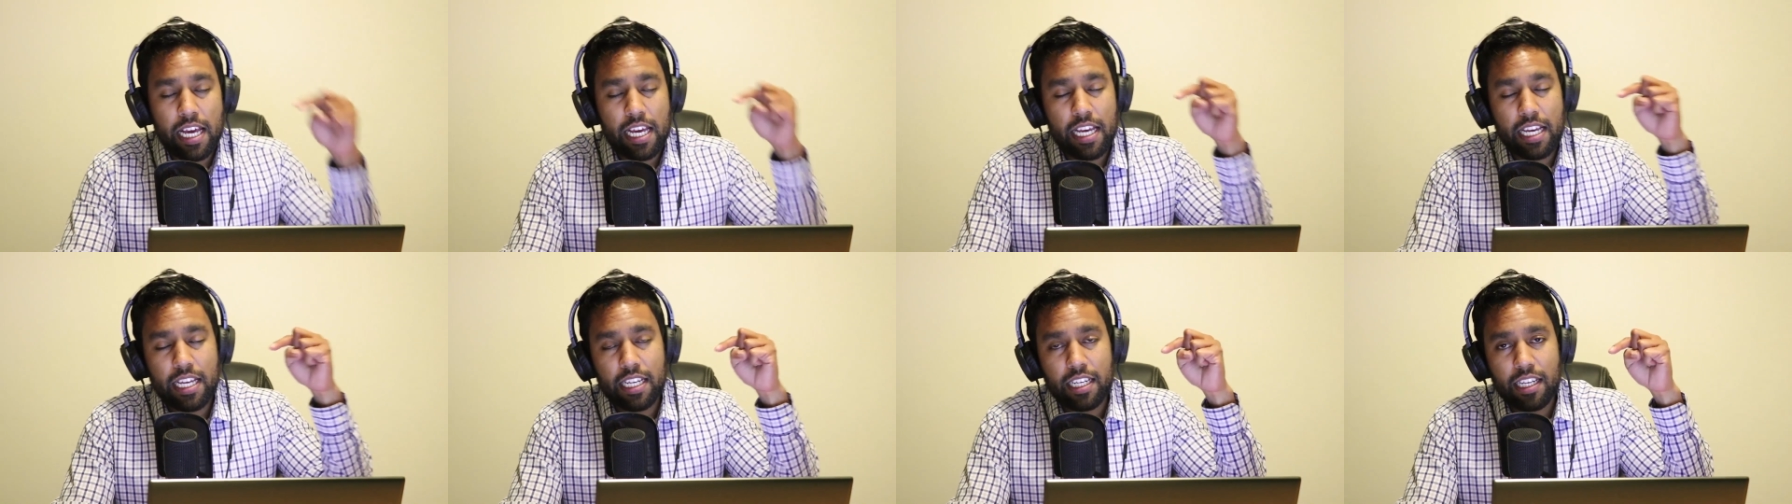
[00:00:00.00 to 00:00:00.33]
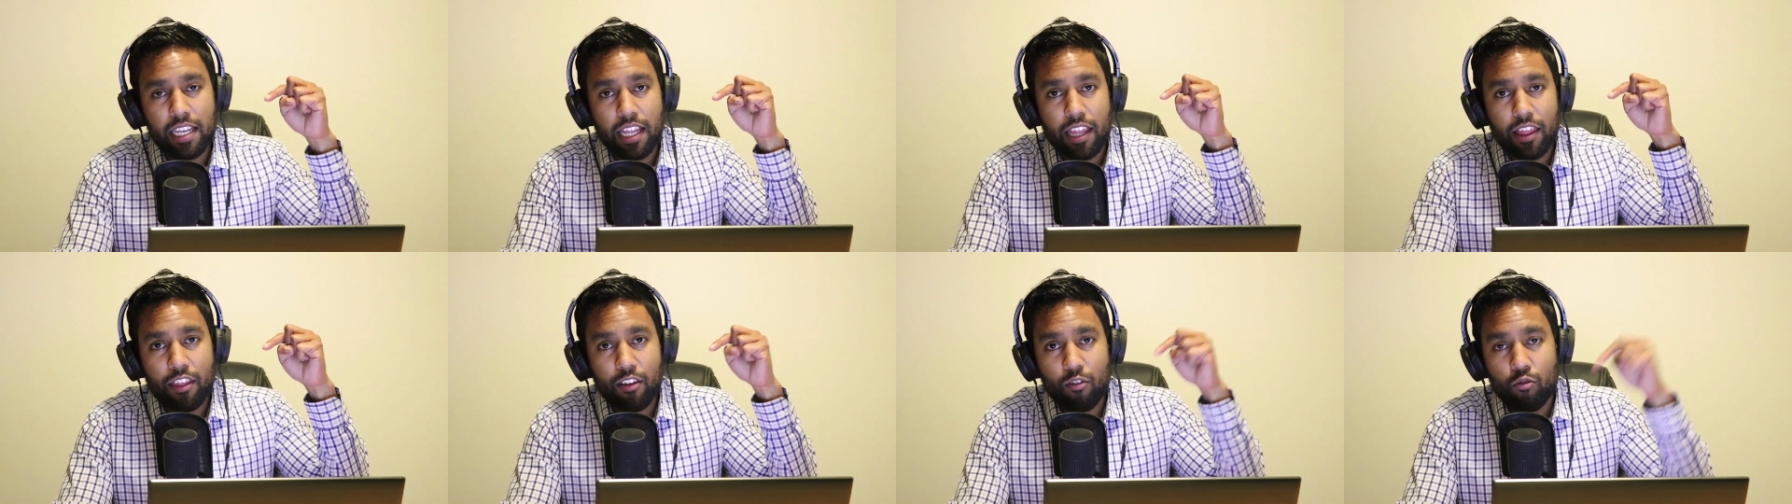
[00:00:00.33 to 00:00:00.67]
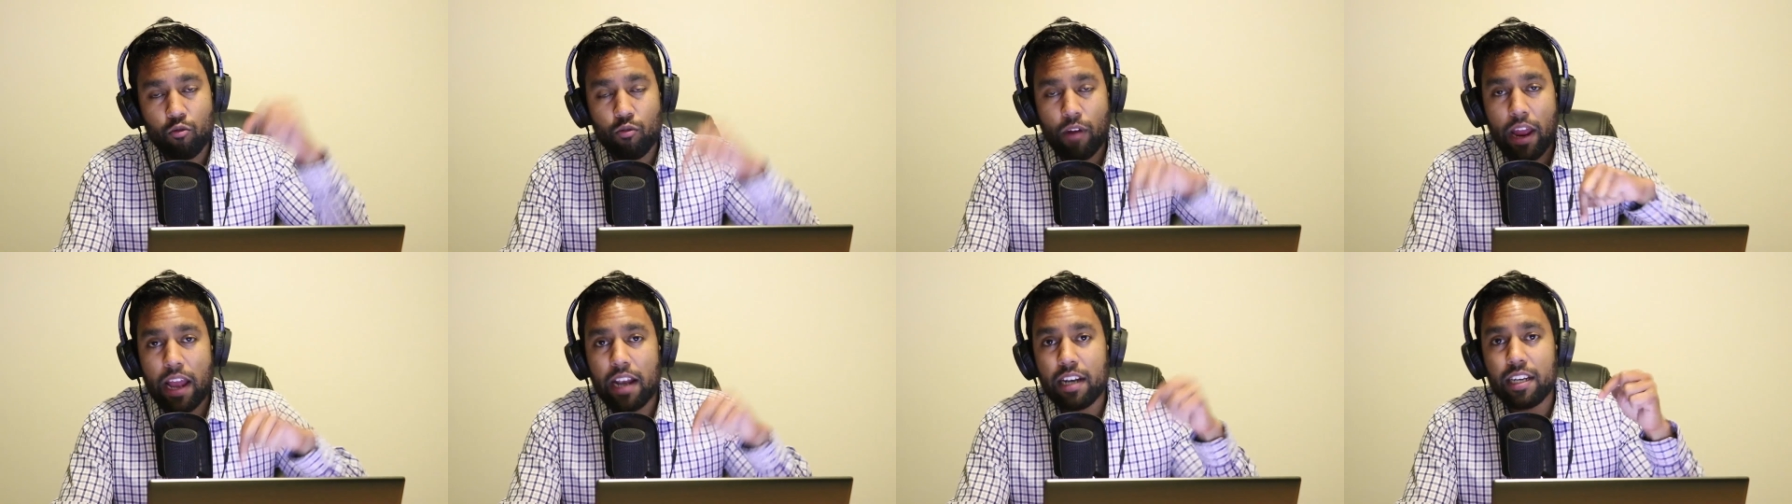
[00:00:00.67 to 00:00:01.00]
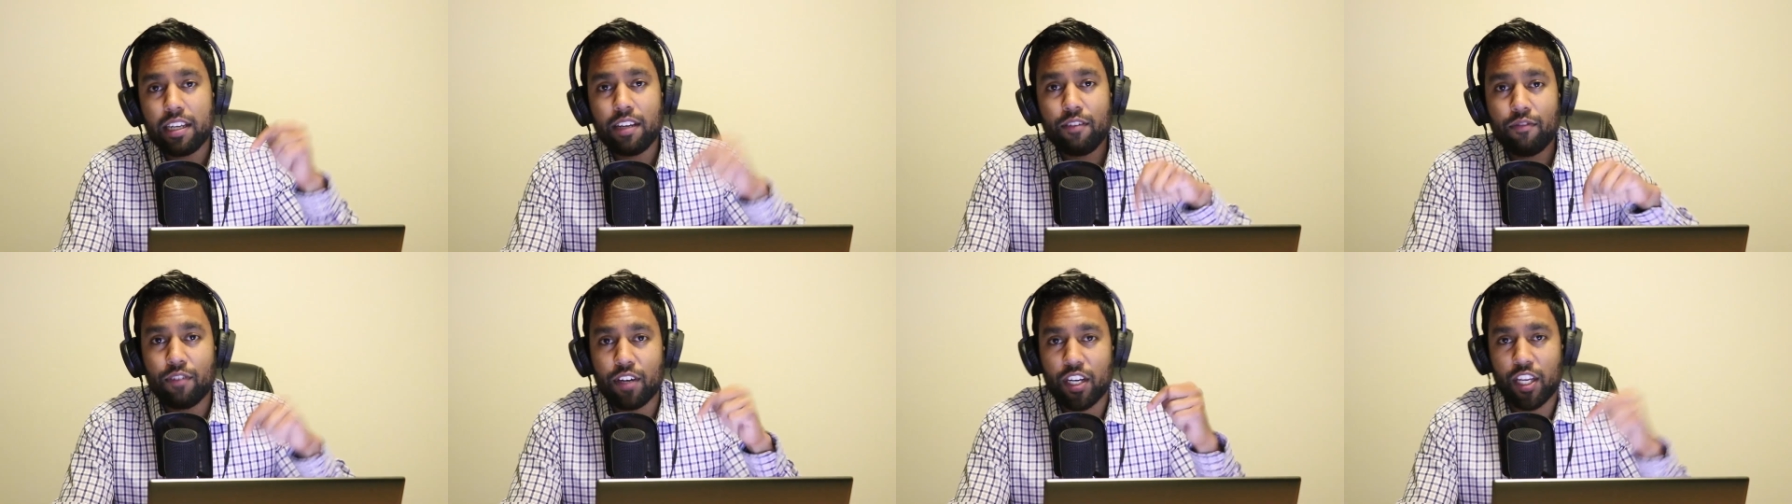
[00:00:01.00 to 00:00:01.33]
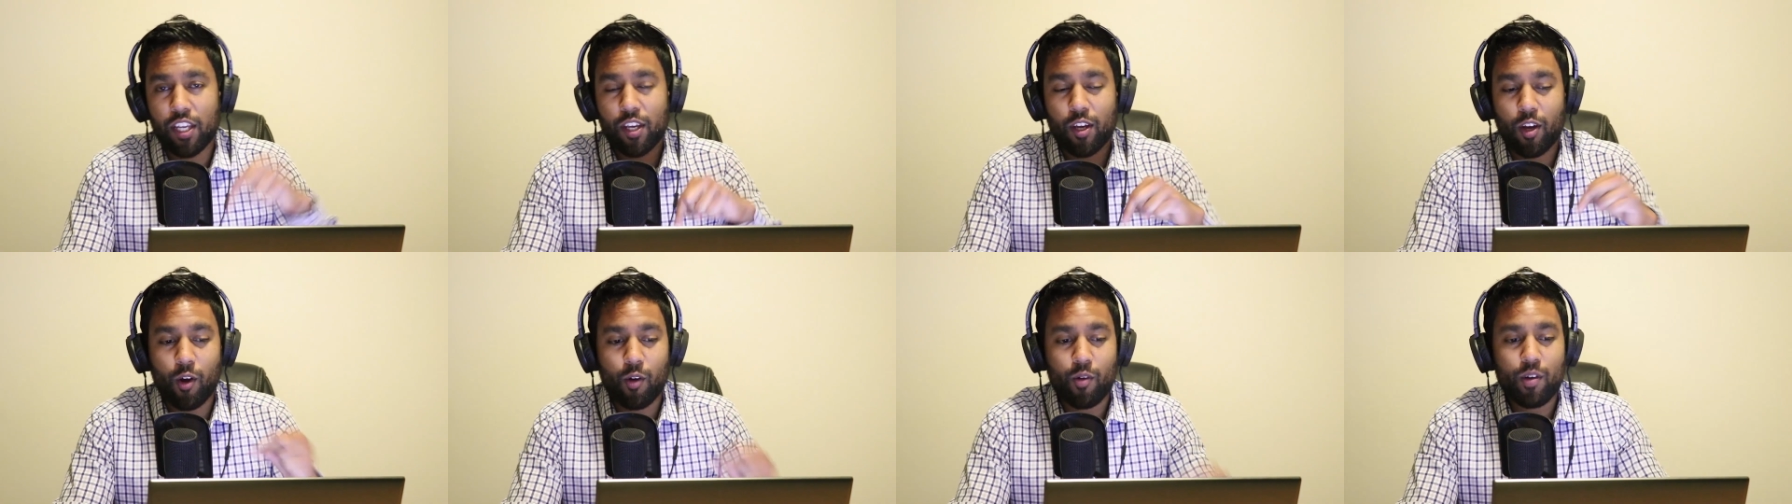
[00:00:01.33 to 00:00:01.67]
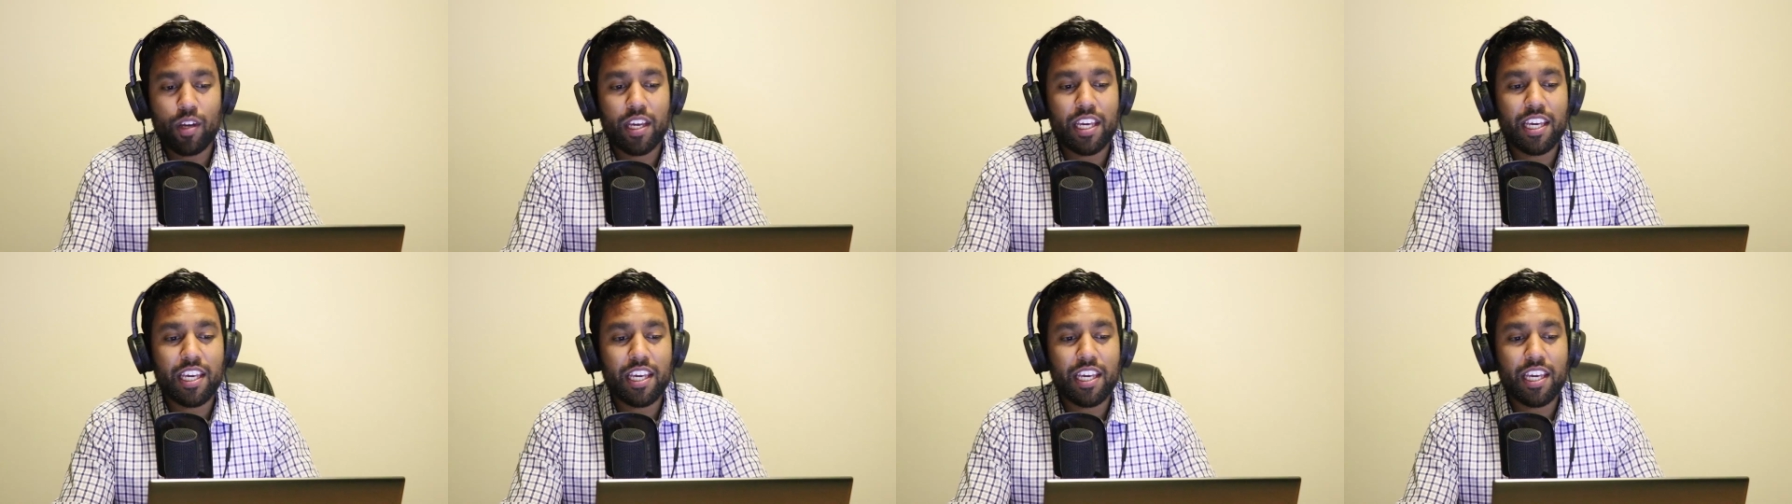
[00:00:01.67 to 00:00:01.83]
In the rally video,